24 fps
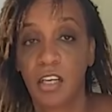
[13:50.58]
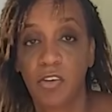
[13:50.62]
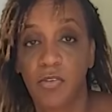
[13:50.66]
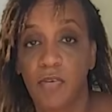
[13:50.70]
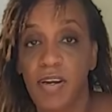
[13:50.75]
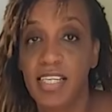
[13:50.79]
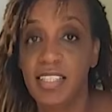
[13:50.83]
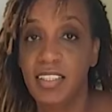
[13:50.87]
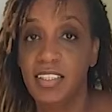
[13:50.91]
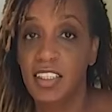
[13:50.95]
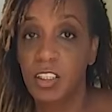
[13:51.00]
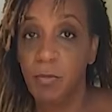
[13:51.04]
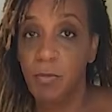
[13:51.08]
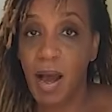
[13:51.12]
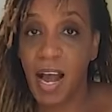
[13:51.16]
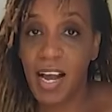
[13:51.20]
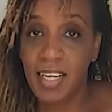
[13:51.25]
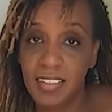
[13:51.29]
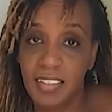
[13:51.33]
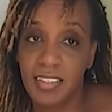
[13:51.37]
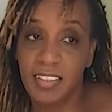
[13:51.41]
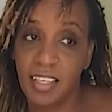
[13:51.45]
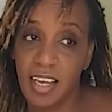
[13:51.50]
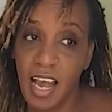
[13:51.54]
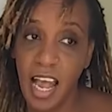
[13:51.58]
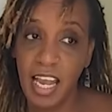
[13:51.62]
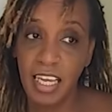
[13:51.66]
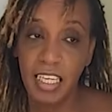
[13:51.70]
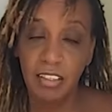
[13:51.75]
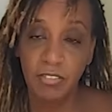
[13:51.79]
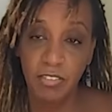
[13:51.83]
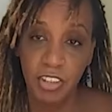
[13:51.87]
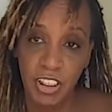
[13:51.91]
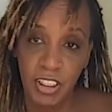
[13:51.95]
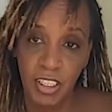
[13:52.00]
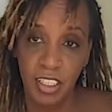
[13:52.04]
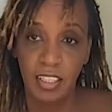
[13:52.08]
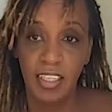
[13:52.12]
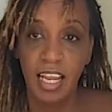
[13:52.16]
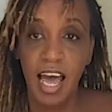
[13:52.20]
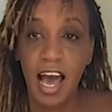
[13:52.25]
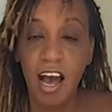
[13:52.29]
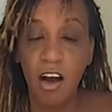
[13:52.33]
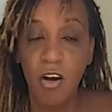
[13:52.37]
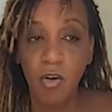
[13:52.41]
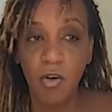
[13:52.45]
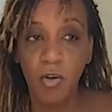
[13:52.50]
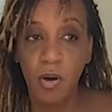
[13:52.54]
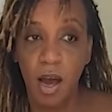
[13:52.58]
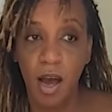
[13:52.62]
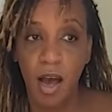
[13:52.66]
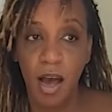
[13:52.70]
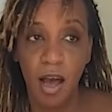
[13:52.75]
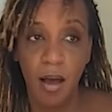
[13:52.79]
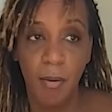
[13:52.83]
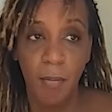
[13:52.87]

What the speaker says: great spot to kind of chill out.